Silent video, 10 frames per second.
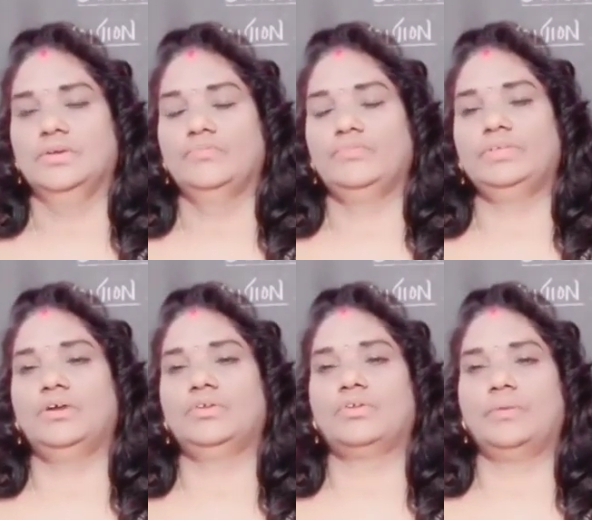
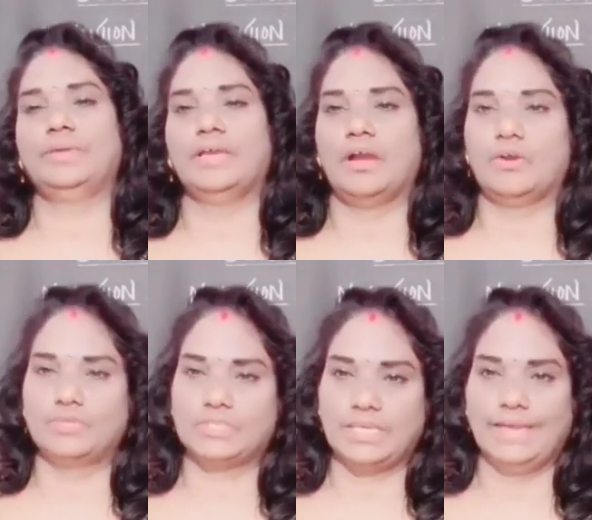without roaming
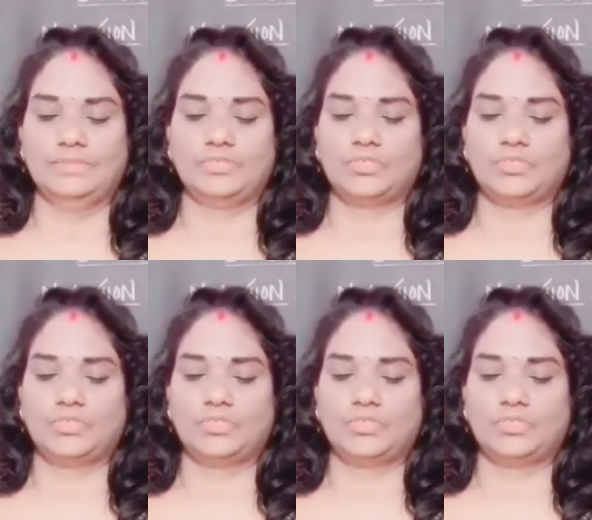outside,